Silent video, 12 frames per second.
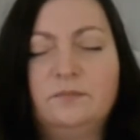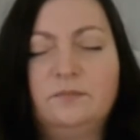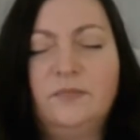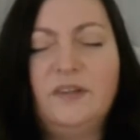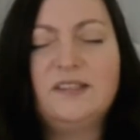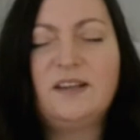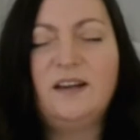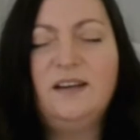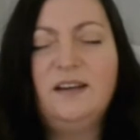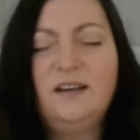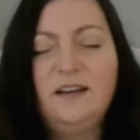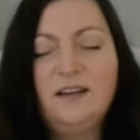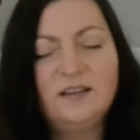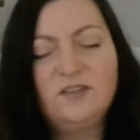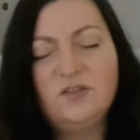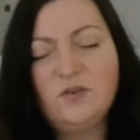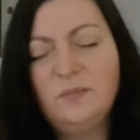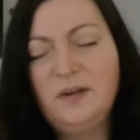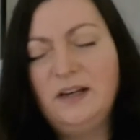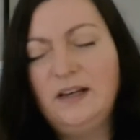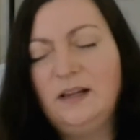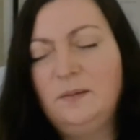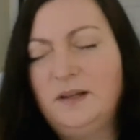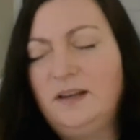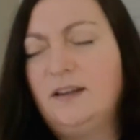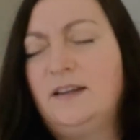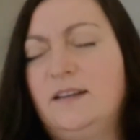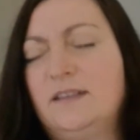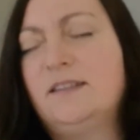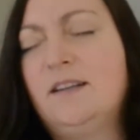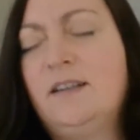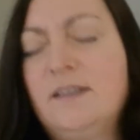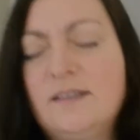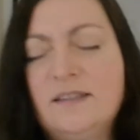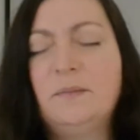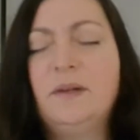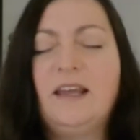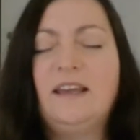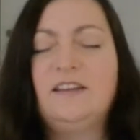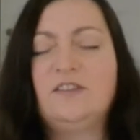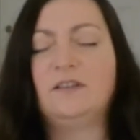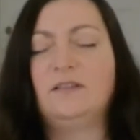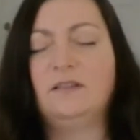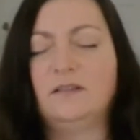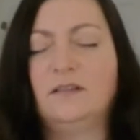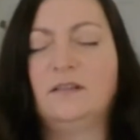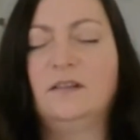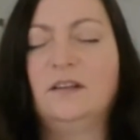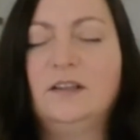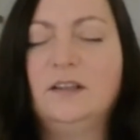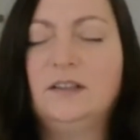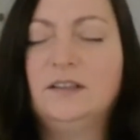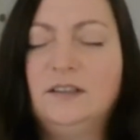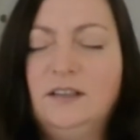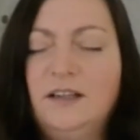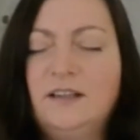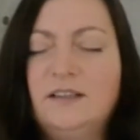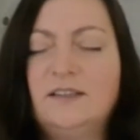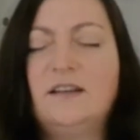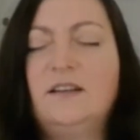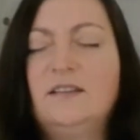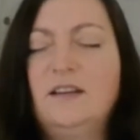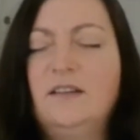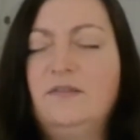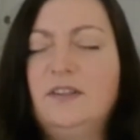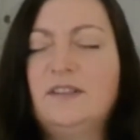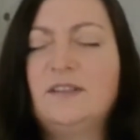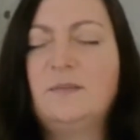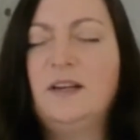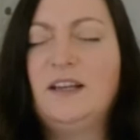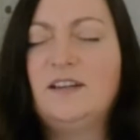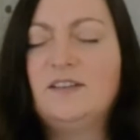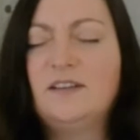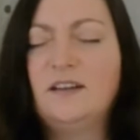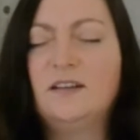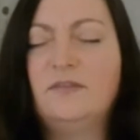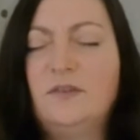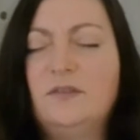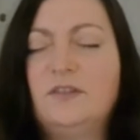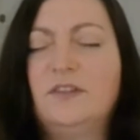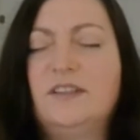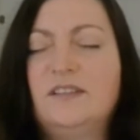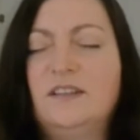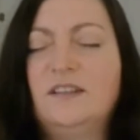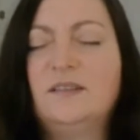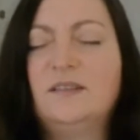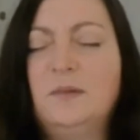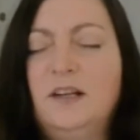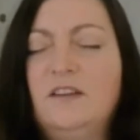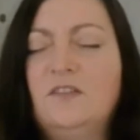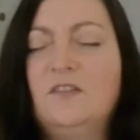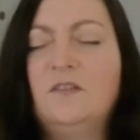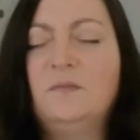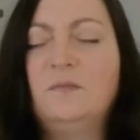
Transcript: It's kind of like he's showing me a little bit like it's like a simulation, like a scientific simulation, like a futuristic simulation.